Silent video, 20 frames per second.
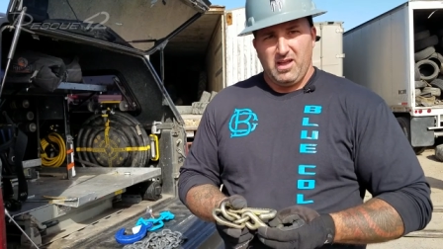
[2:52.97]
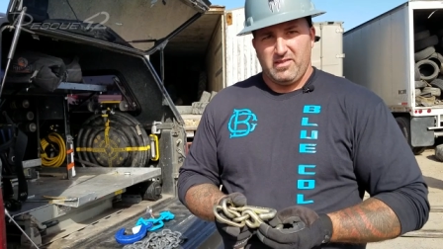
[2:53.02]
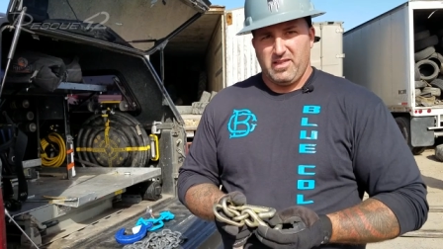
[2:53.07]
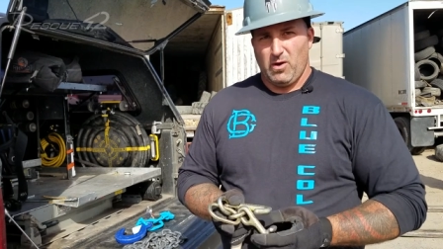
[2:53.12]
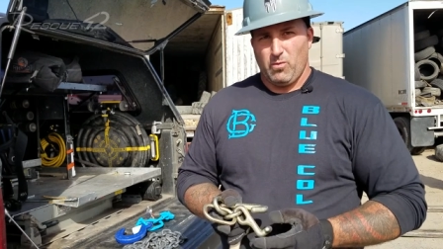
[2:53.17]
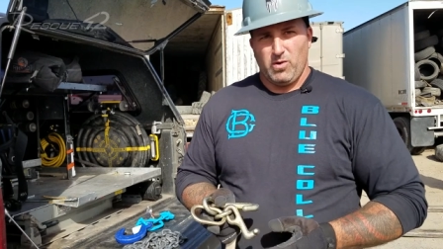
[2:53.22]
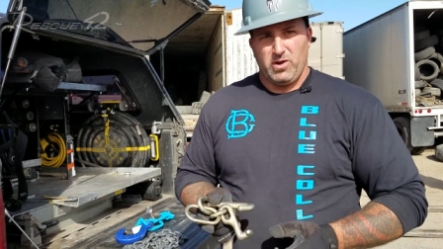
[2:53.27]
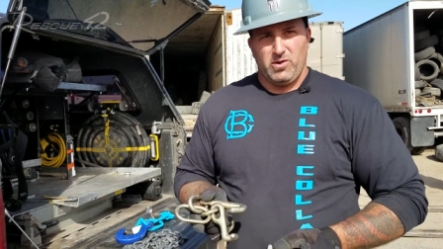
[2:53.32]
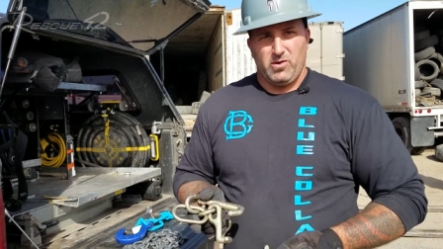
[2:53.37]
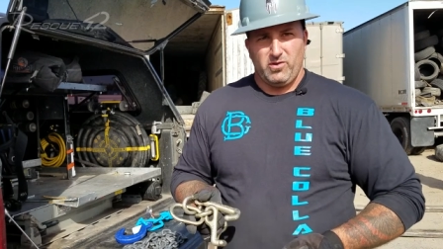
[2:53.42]

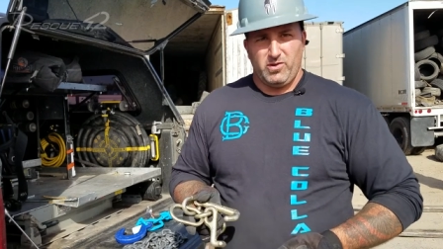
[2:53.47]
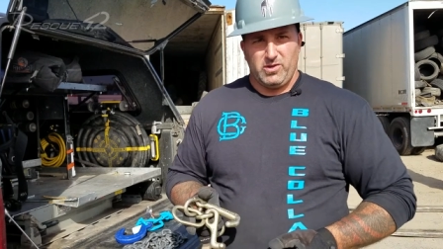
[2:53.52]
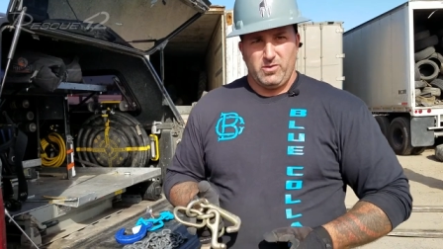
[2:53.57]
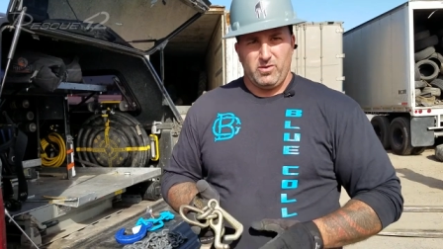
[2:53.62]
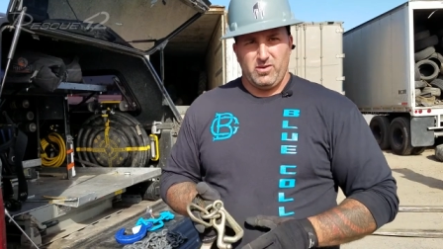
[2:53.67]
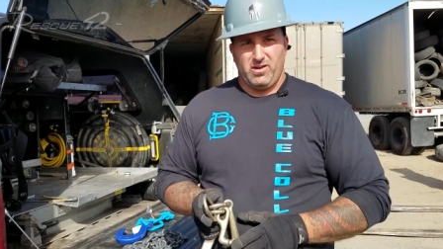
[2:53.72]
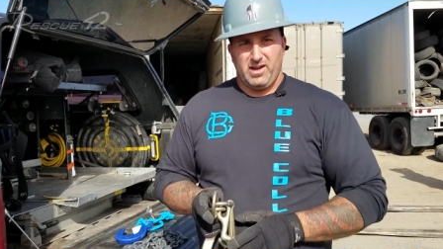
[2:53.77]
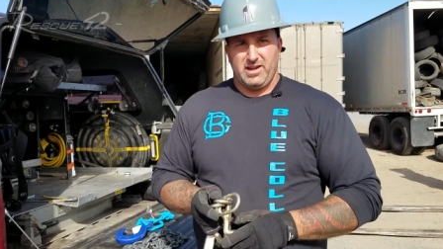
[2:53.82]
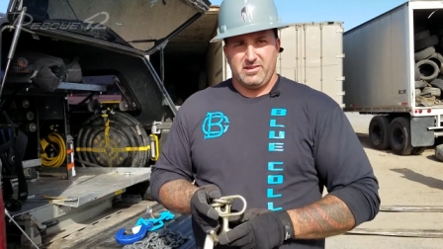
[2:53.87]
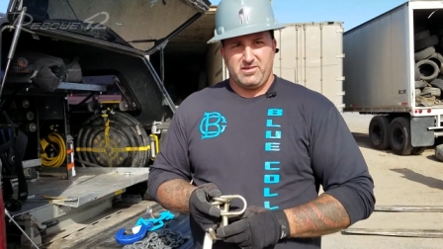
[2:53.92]
that we
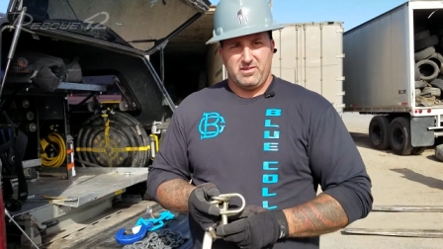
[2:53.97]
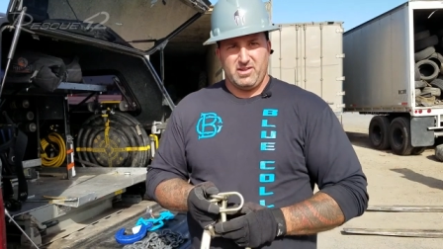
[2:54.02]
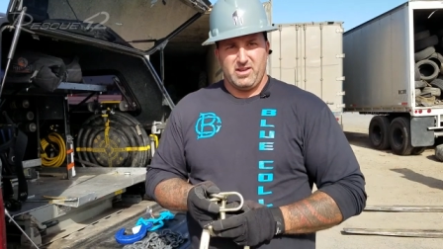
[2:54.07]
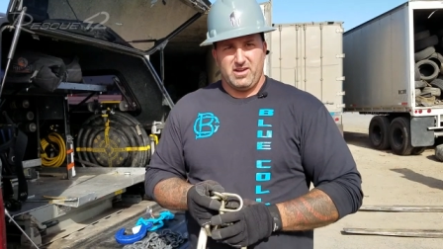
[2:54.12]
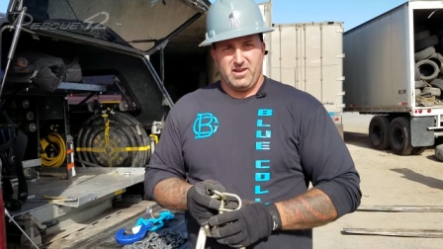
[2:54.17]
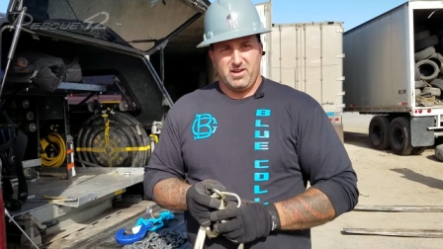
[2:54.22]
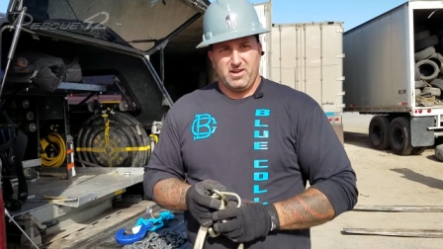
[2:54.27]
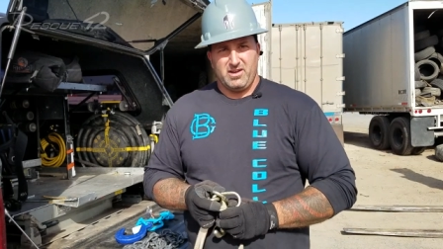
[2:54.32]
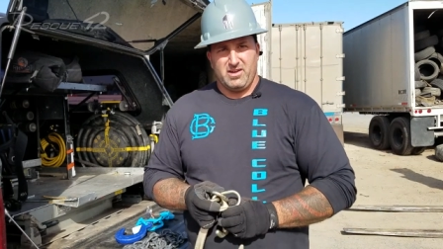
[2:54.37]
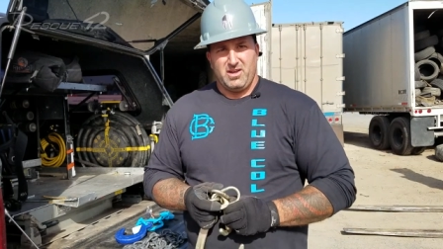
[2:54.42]
utilize in
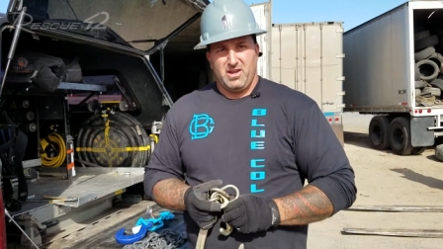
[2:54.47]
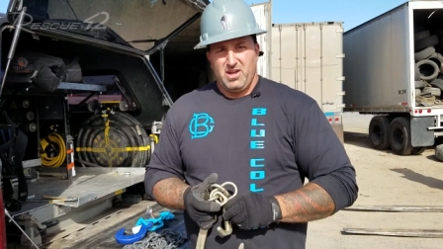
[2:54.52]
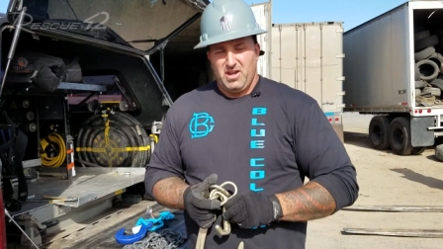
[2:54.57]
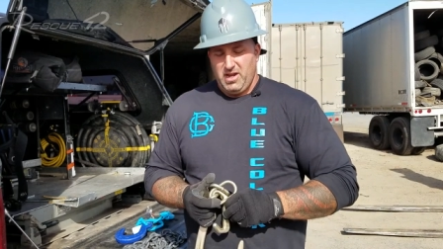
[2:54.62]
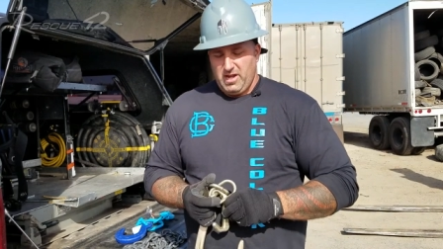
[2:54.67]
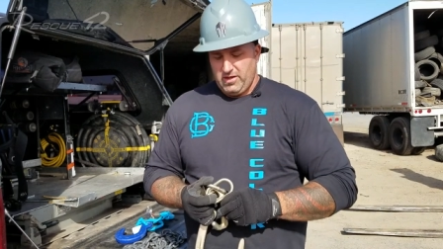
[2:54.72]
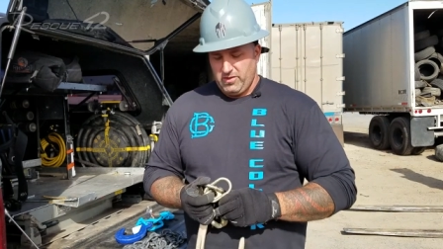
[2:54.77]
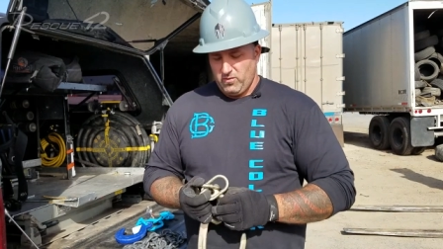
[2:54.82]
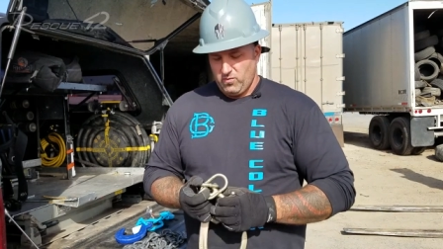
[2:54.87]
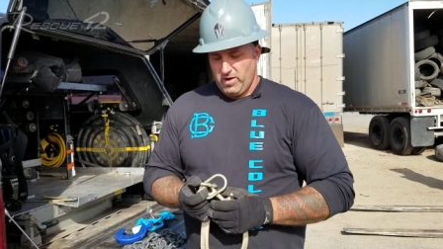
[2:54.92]
the
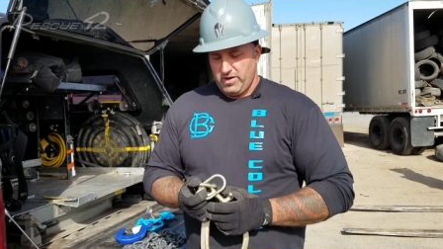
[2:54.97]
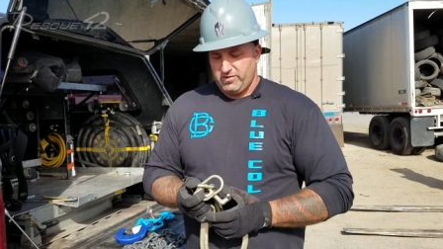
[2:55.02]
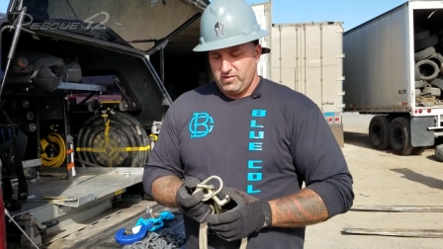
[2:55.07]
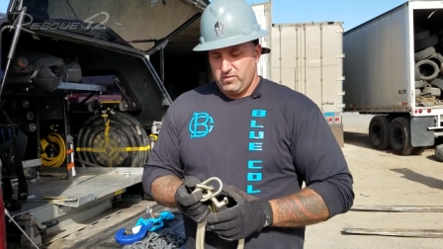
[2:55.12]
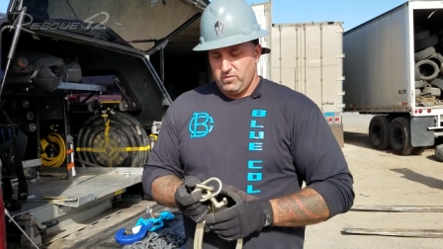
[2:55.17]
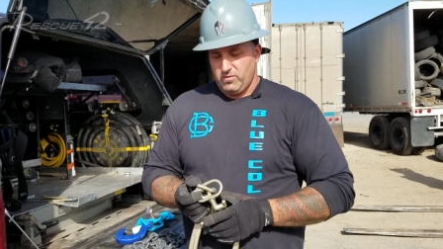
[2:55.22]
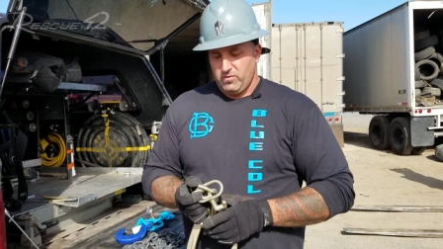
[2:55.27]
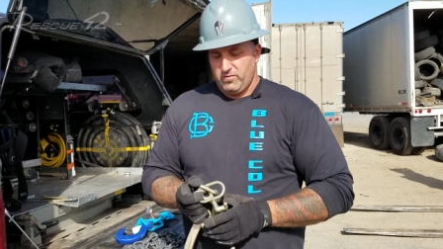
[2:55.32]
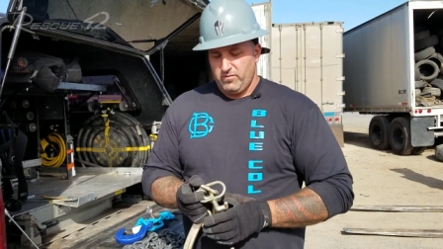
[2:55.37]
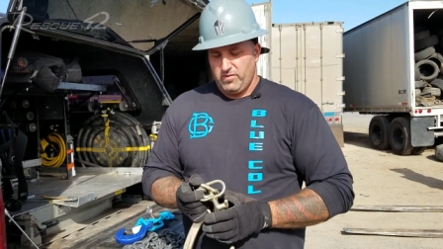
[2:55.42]
in the
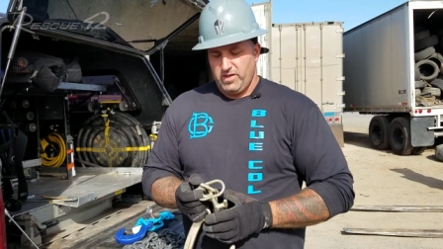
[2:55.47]
rescue